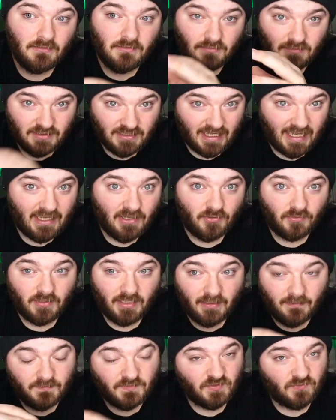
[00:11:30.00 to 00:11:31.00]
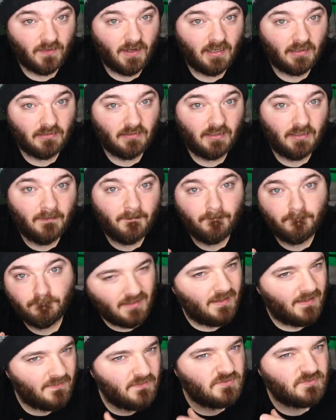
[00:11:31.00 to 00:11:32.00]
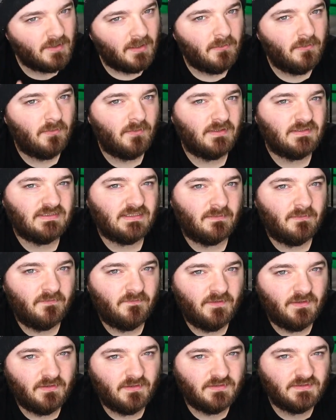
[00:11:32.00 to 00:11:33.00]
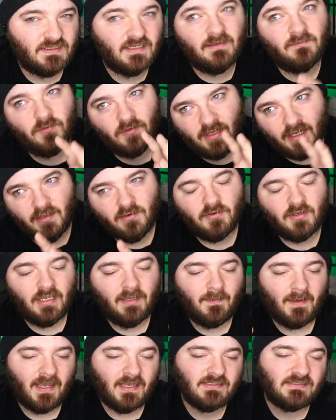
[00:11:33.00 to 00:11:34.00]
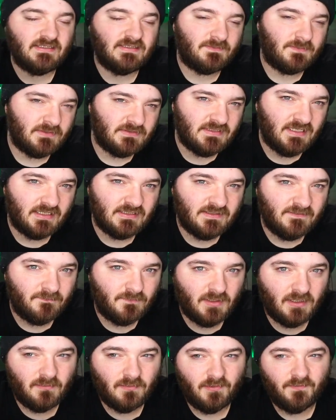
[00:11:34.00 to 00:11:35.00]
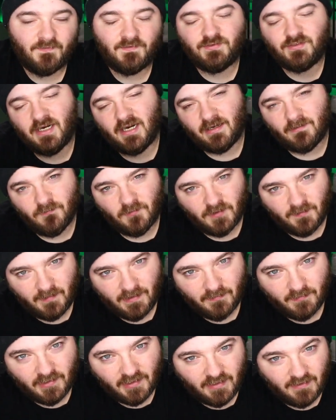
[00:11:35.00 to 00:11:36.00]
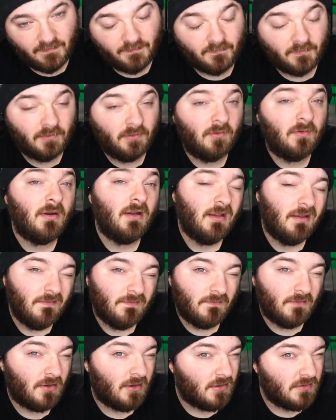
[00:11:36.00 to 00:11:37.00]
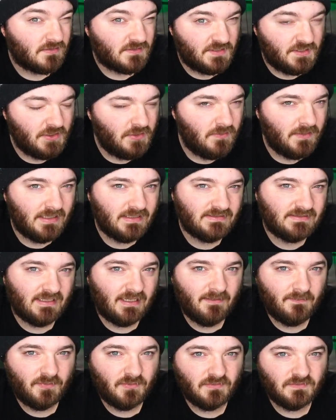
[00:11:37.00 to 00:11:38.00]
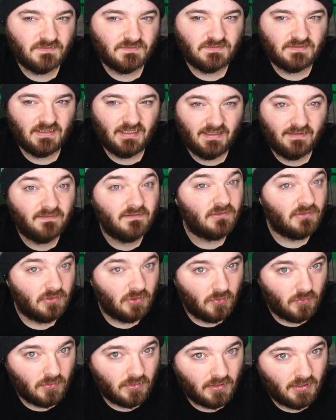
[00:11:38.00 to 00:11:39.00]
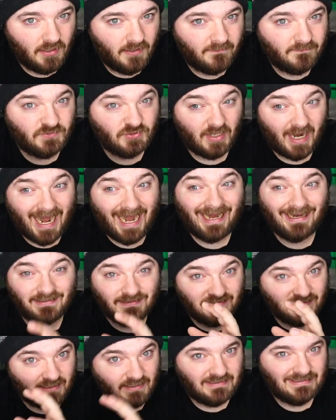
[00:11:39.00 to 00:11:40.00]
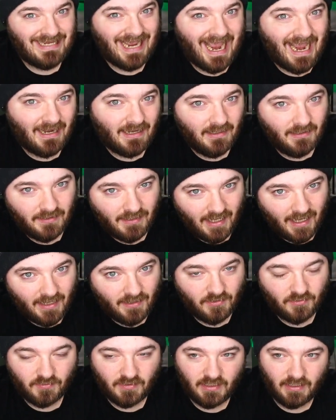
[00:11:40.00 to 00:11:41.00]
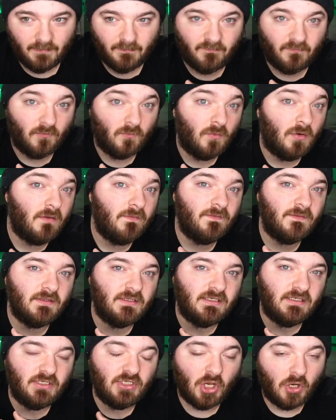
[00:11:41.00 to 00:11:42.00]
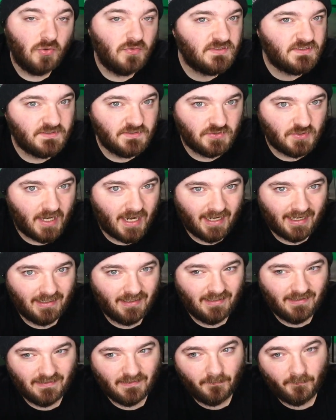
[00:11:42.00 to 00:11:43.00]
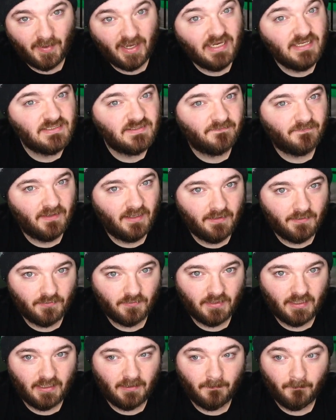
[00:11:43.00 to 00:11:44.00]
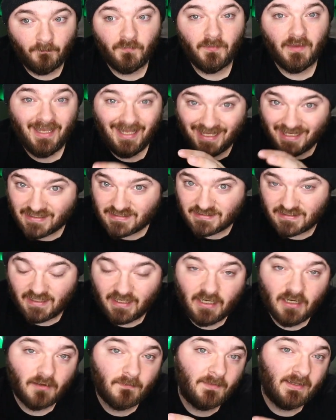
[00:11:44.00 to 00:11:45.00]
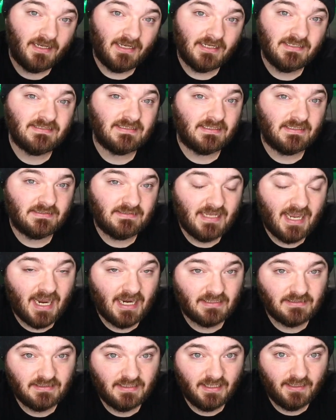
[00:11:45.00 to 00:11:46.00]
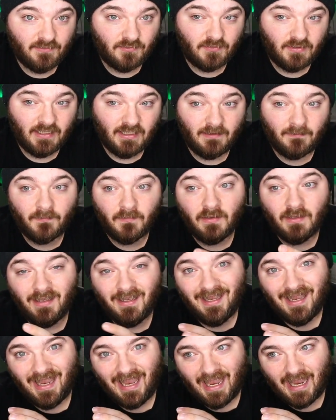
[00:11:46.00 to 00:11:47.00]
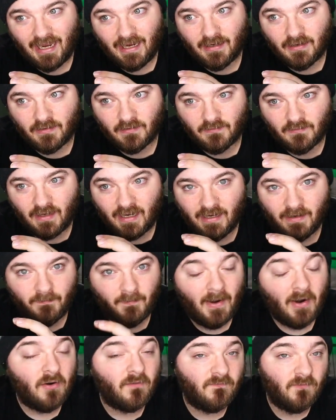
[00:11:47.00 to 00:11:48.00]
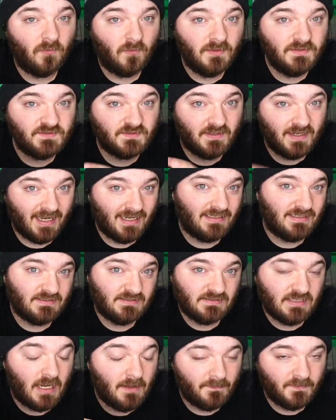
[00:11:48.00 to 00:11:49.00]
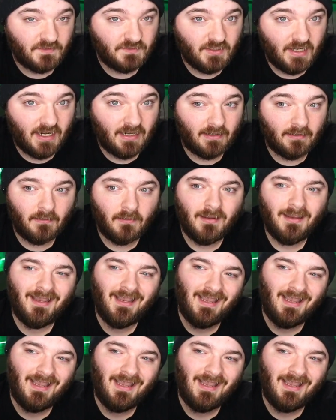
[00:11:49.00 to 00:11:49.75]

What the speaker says: Candlekeep directly. And there's probably some of you that are saying, well, Candlekeep has this protective bubble. The dragon wouldn't be able to get through. There are two examples in the lore of dragons attacking Candlekeep. For one, the ghost dragon in the base of Candlekeep is there because it attacked Candlekeep and a powerful wizard had to stop the dragon.